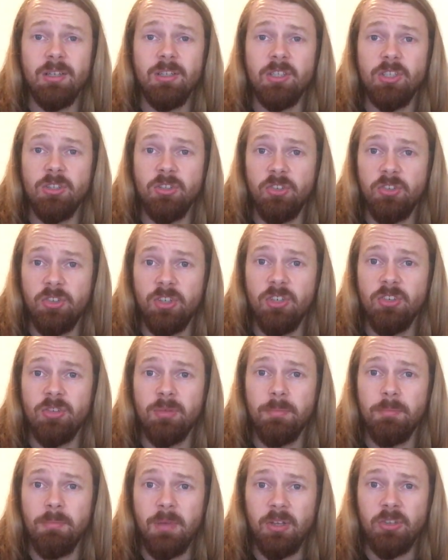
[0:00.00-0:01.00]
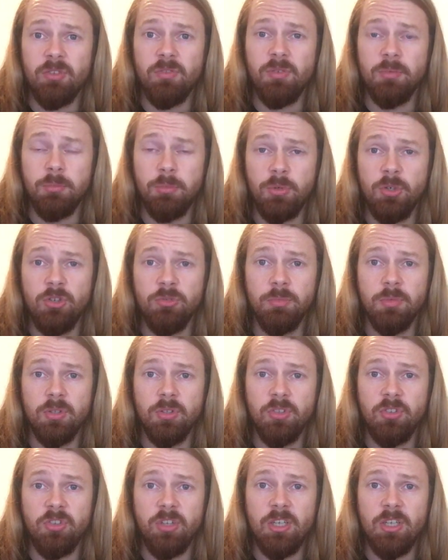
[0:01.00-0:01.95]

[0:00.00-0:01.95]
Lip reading: you should see some massive improvements